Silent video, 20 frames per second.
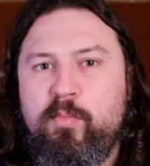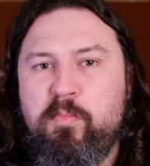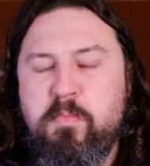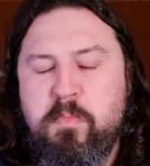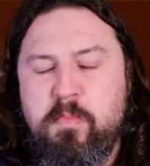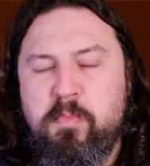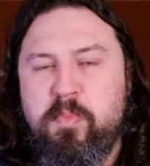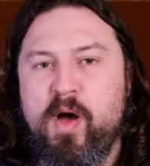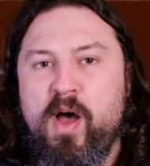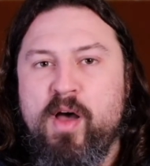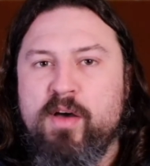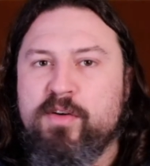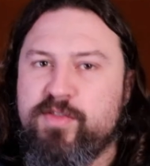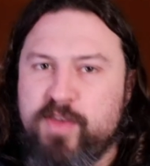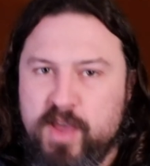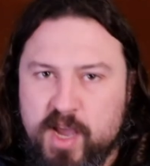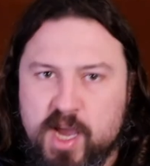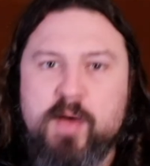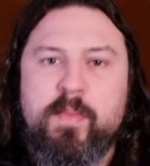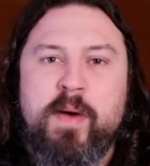But
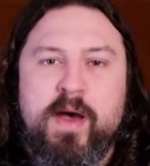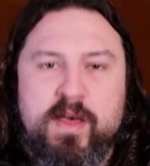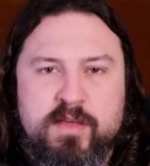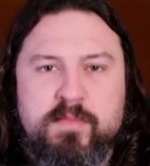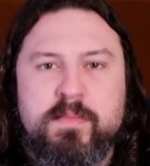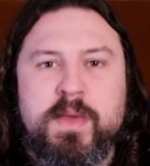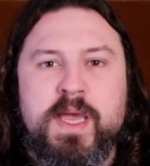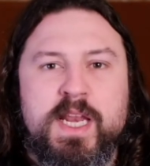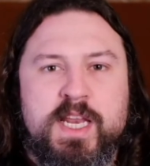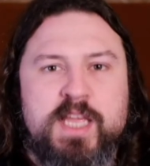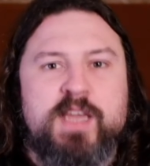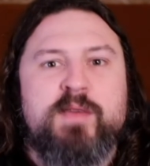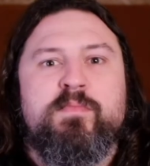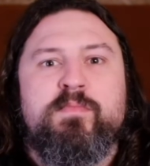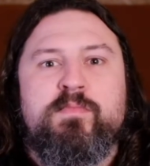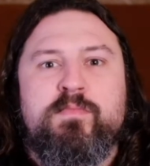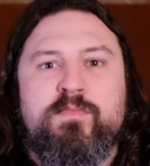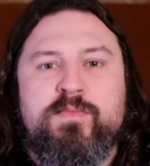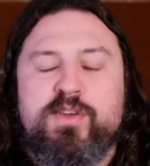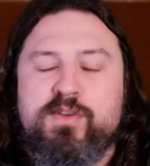think about the medium
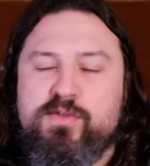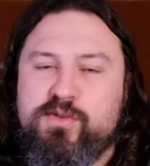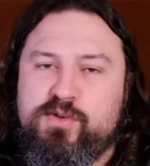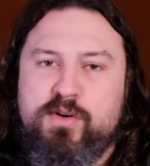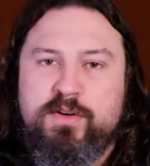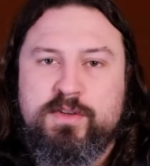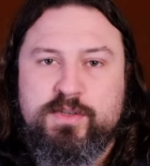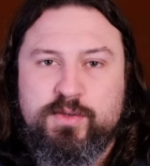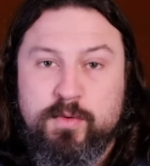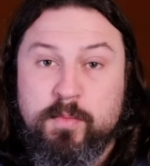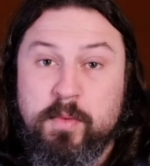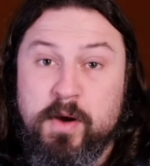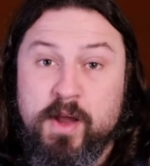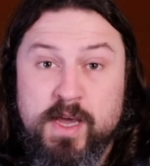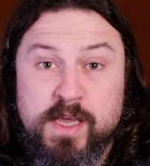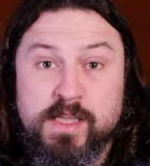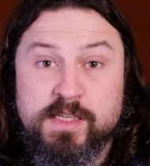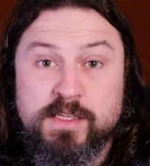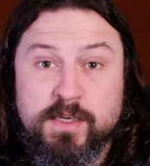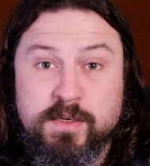that you're trying to apply it
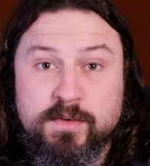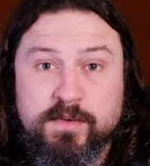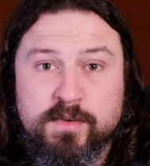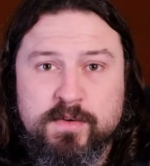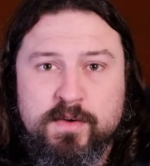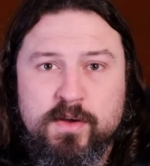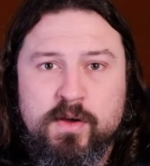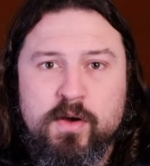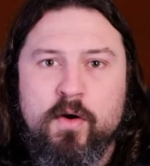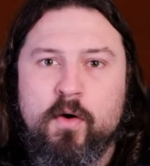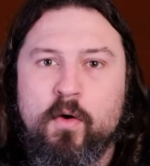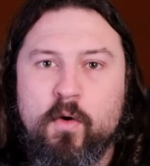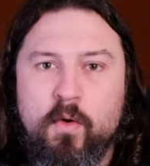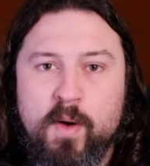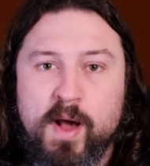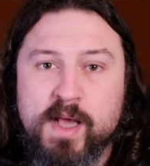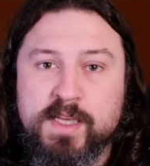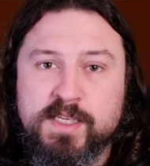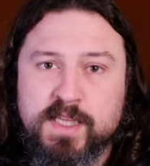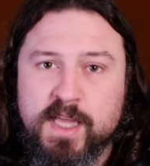to.
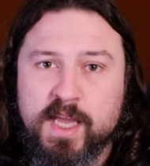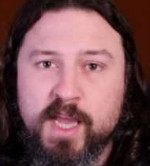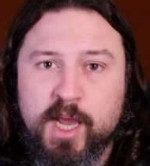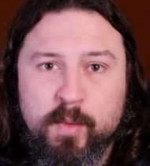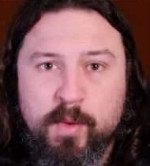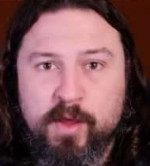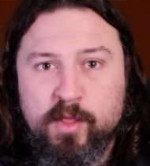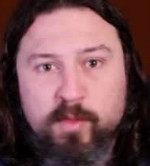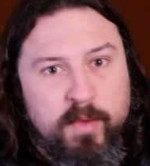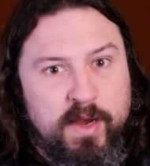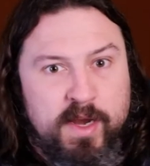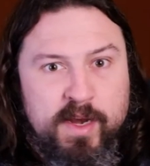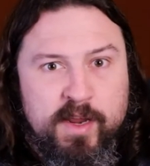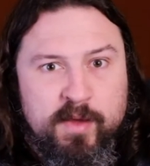Always think about the medium.